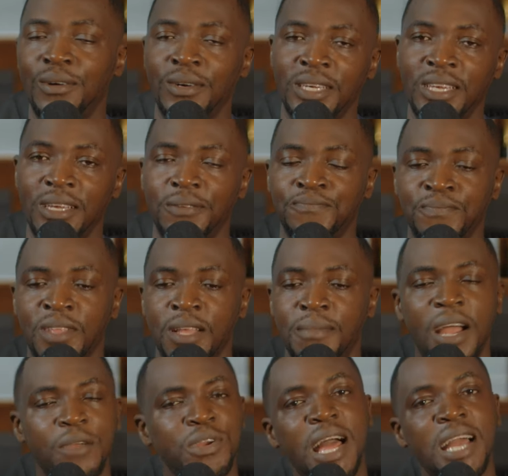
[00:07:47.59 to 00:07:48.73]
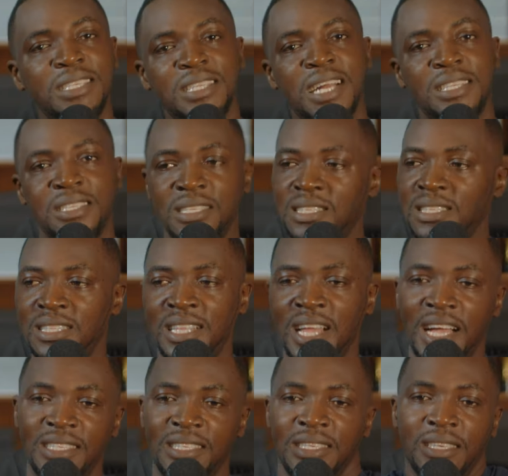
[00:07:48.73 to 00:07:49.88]
Okay, but I realized that
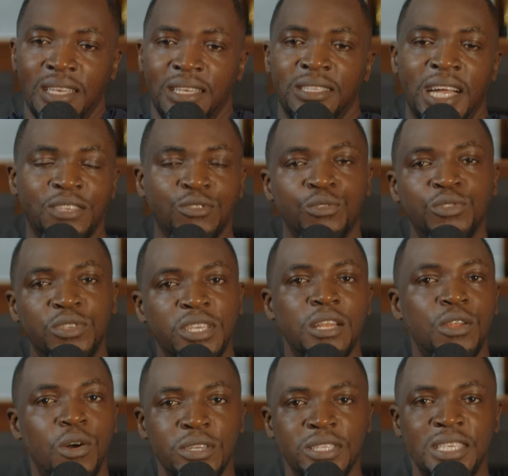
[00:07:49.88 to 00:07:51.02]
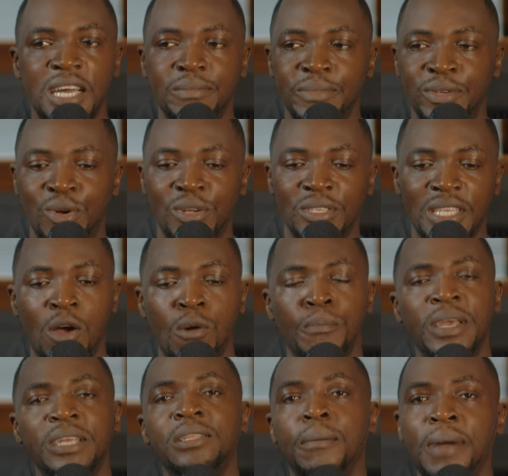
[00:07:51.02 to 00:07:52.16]
that's that's going to take a long time because I'll
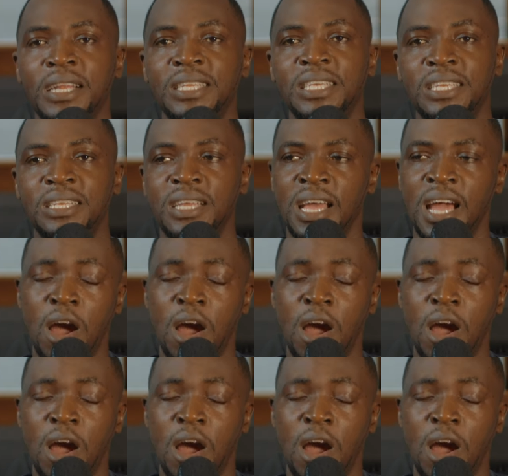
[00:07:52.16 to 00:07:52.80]
make the money,